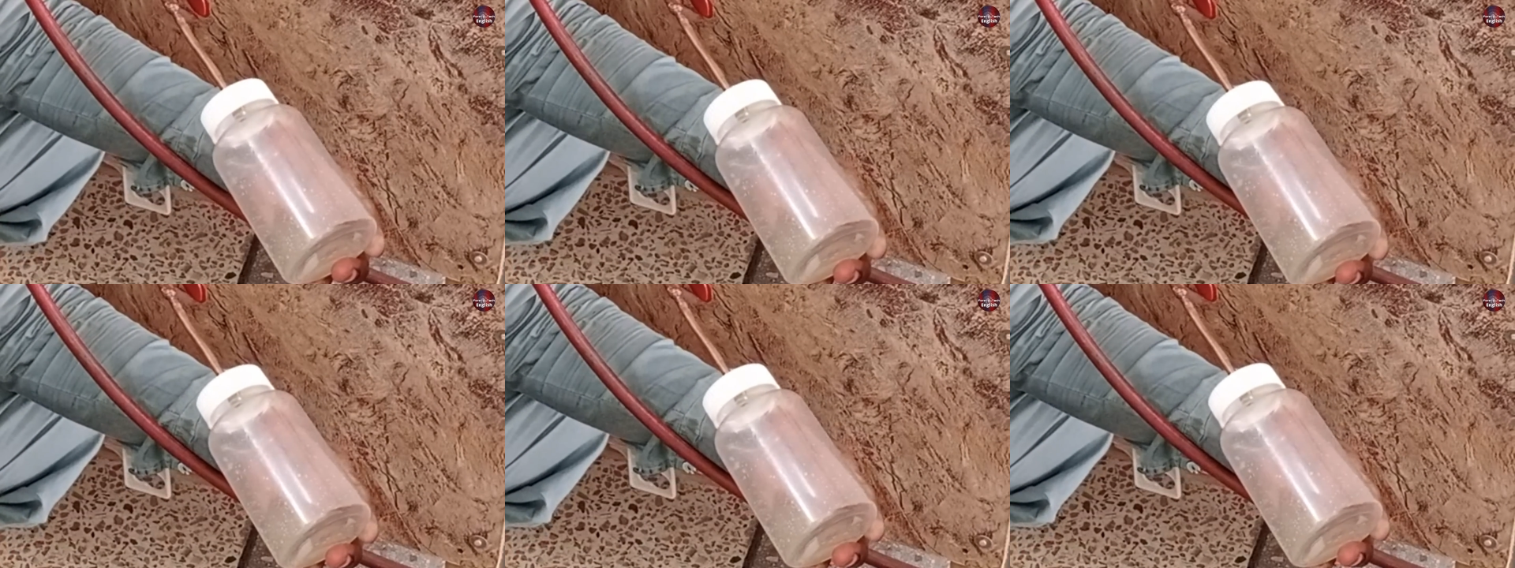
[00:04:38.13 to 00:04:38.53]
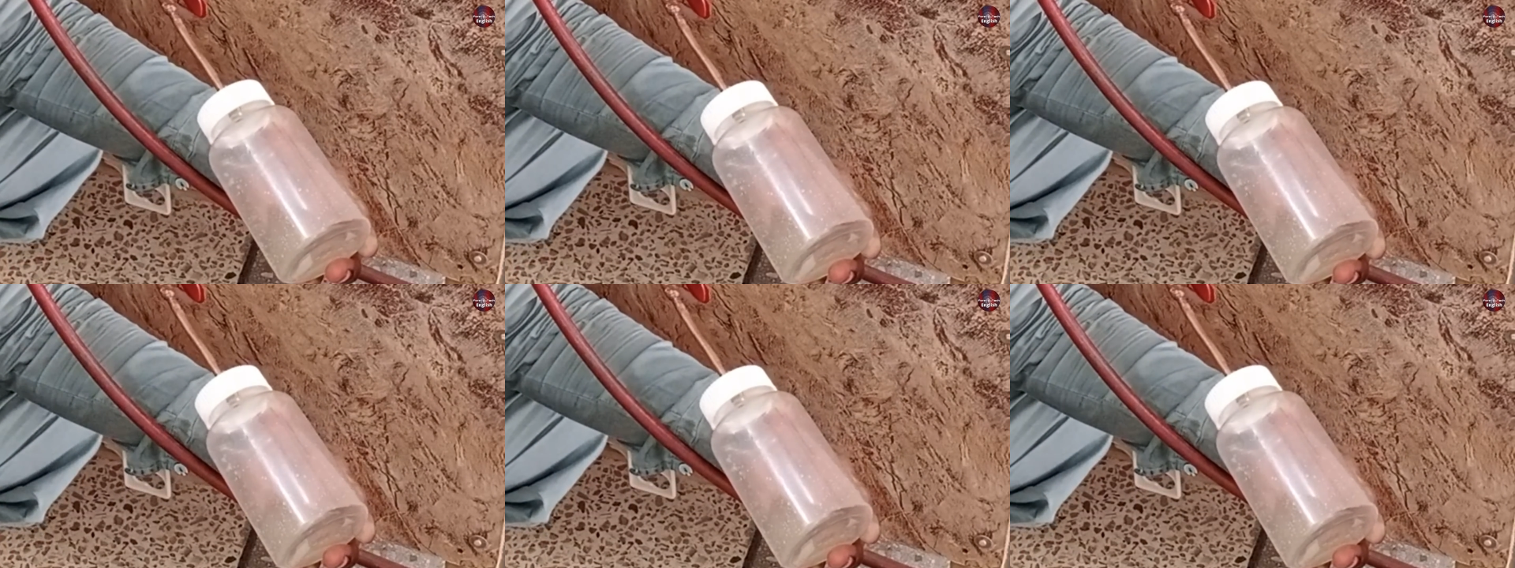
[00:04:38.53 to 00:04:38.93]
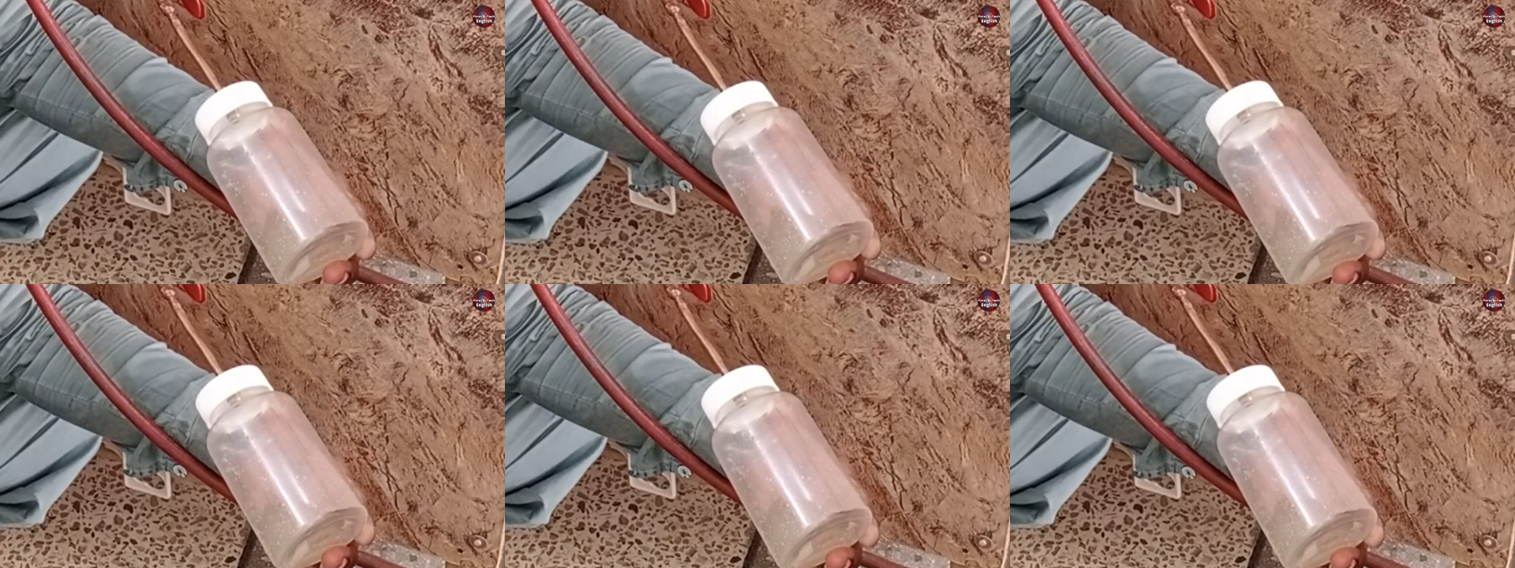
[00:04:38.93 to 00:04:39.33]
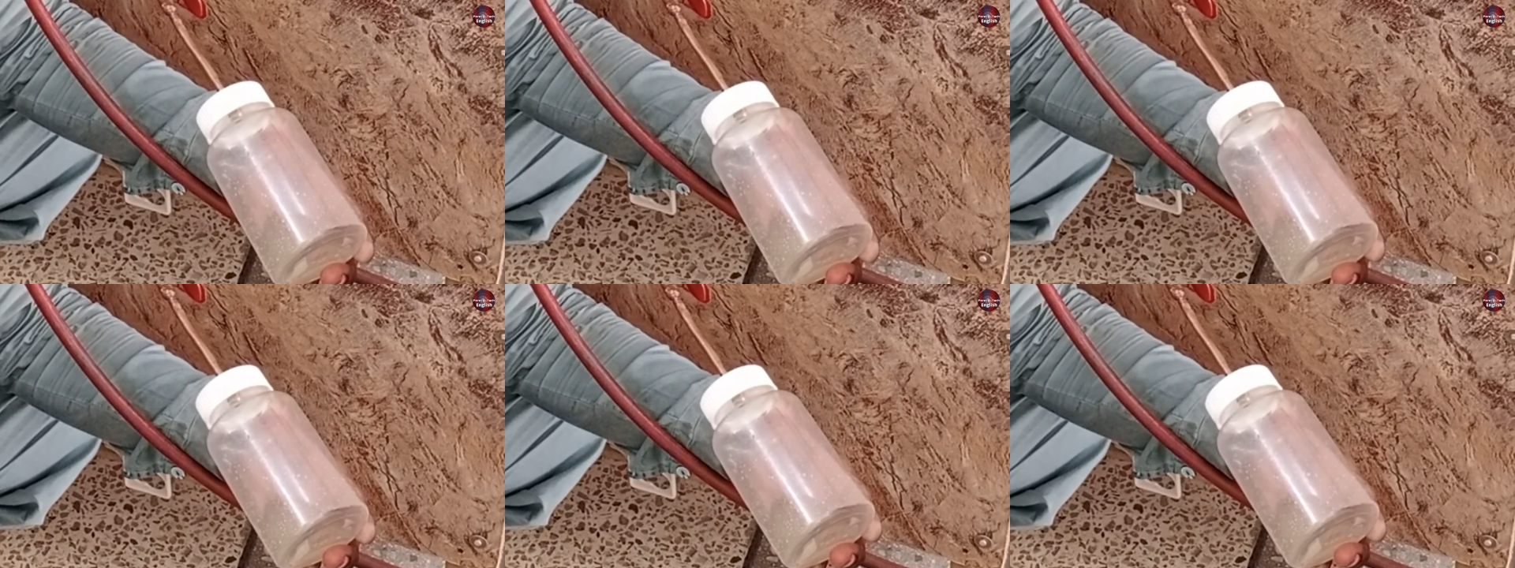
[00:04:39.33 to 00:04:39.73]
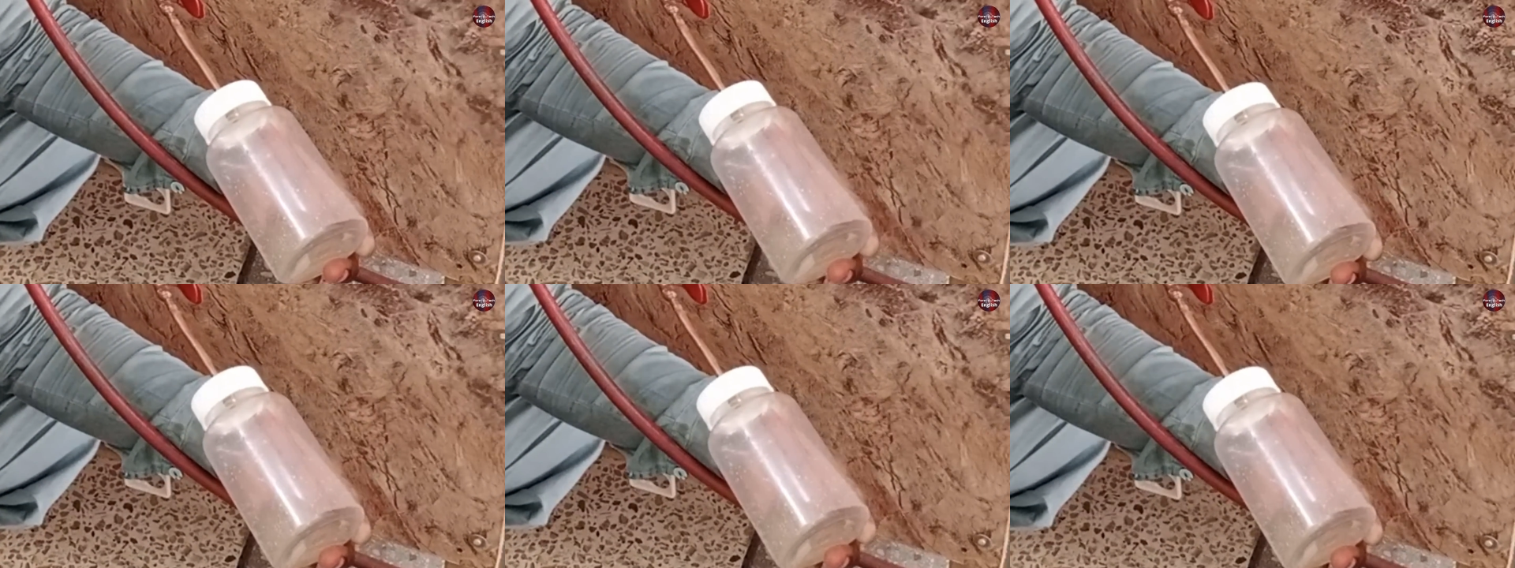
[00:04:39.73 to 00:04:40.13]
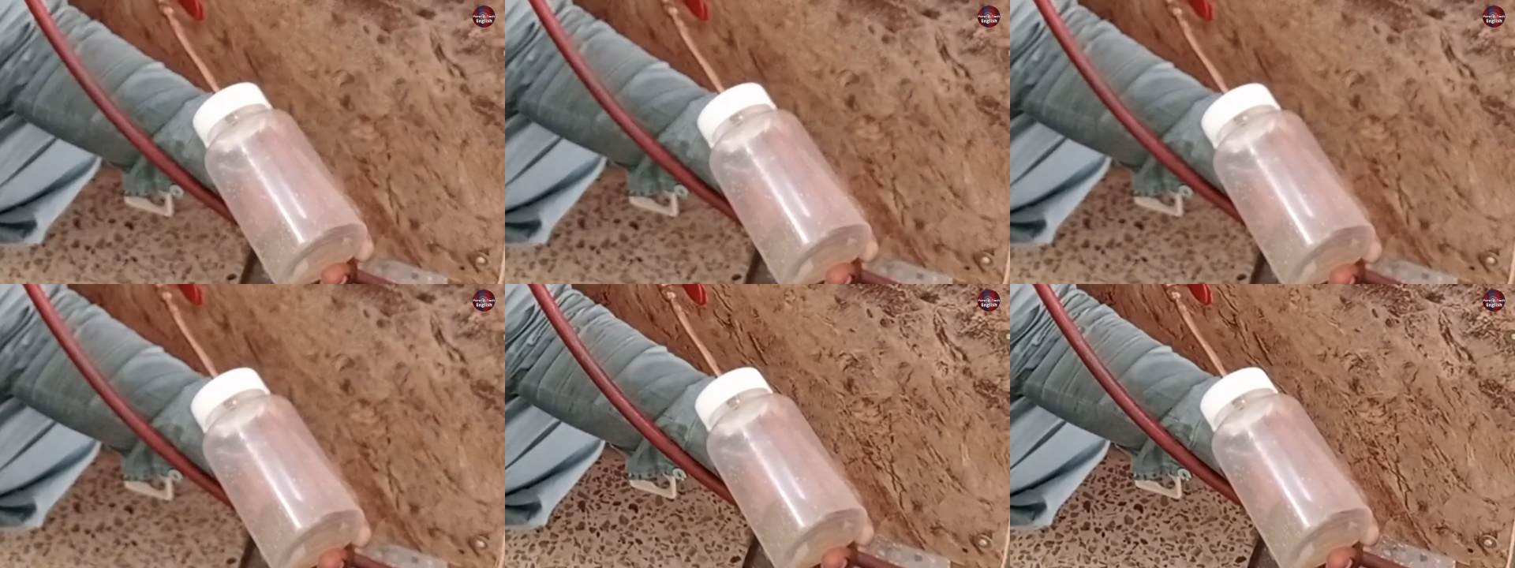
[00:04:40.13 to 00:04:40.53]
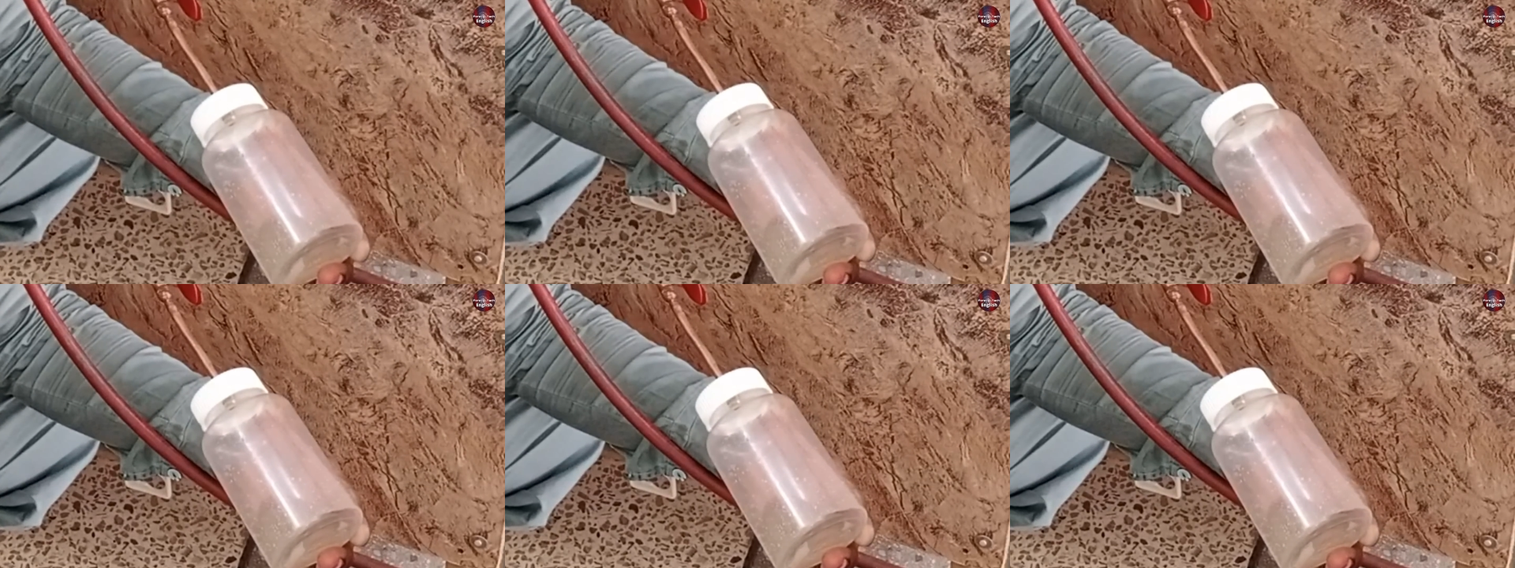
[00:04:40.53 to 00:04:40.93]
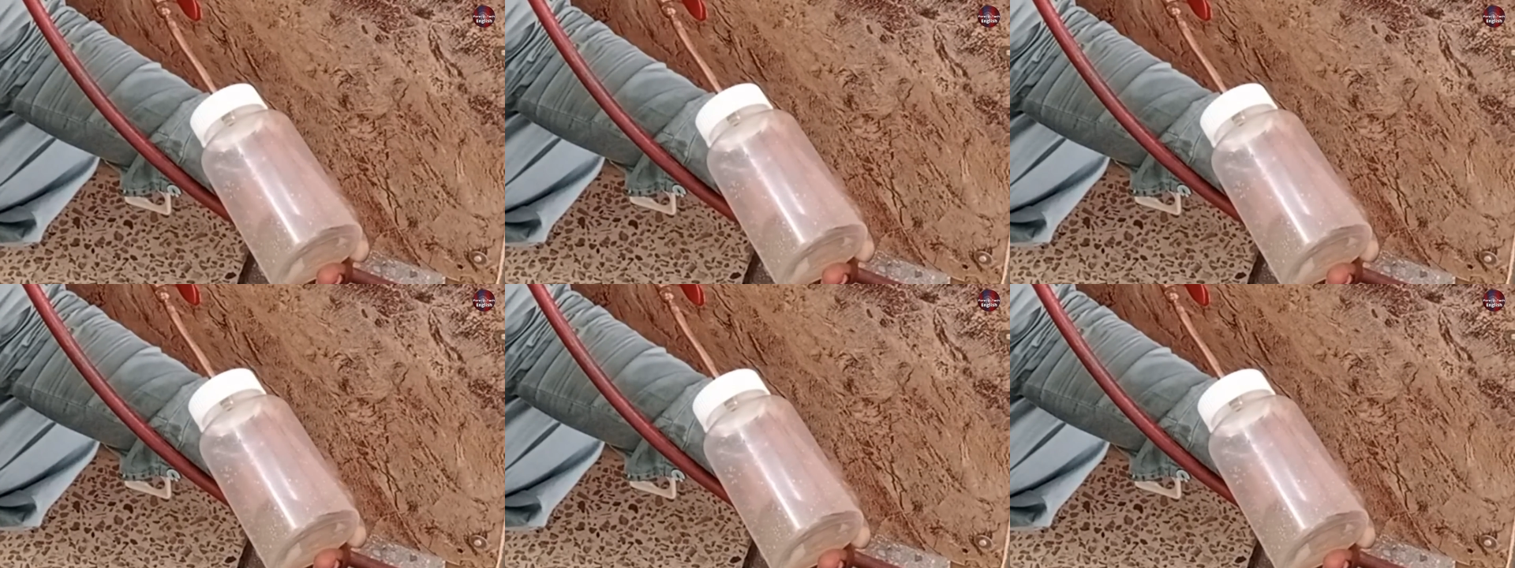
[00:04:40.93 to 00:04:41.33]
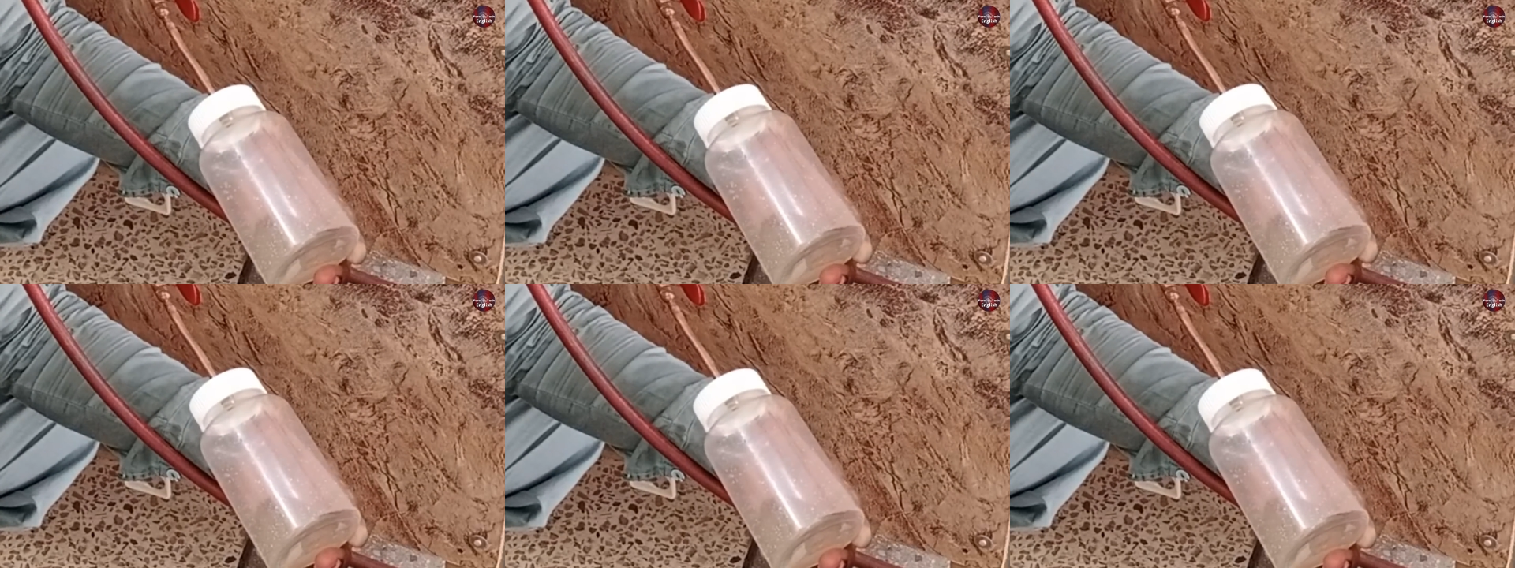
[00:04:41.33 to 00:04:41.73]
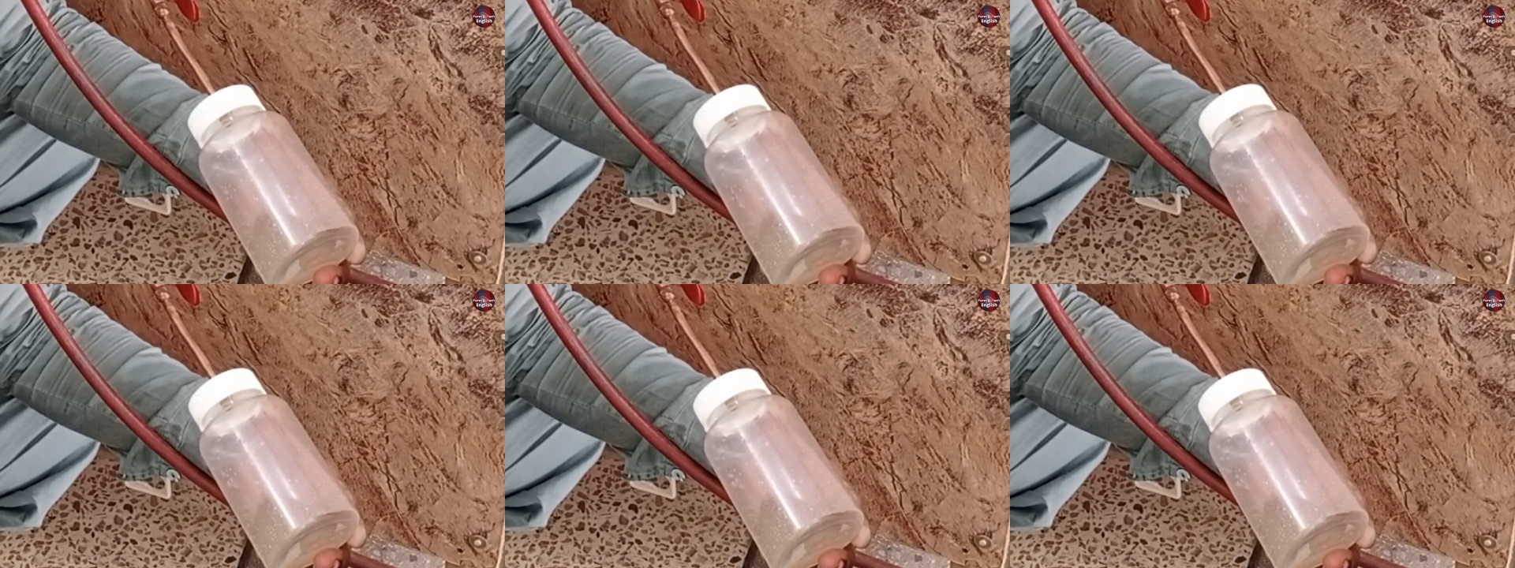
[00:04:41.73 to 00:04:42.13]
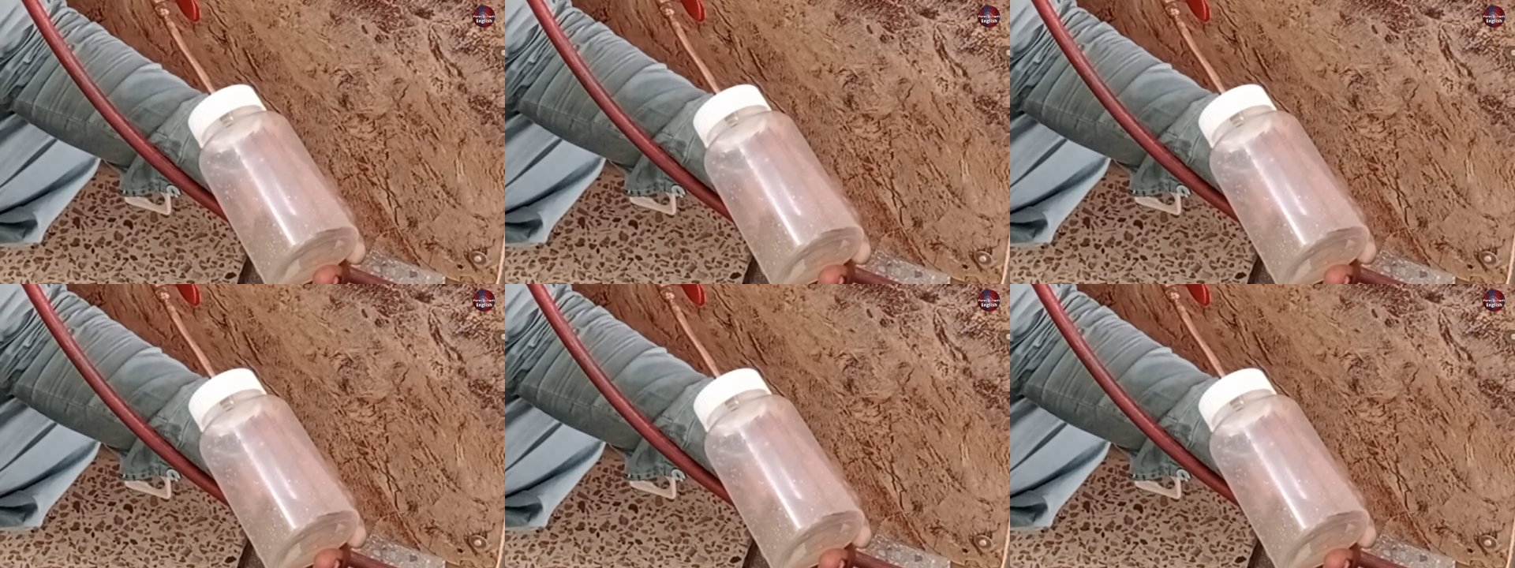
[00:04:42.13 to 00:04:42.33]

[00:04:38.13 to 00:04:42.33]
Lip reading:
Nobody's mouth can be seen.